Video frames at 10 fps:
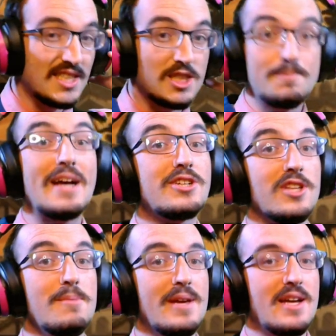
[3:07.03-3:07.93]

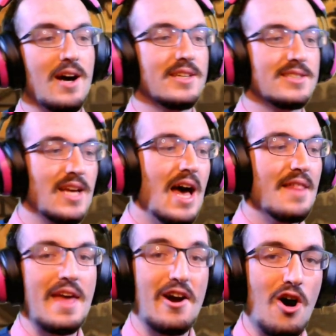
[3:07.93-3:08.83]
especially because
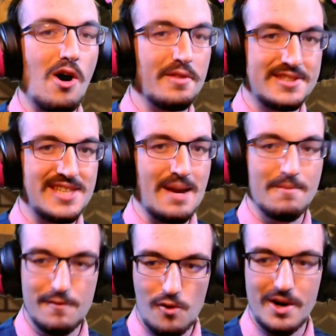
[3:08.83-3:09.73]
they are all the
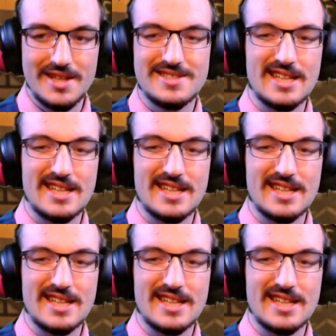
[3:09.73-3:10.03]
same voice.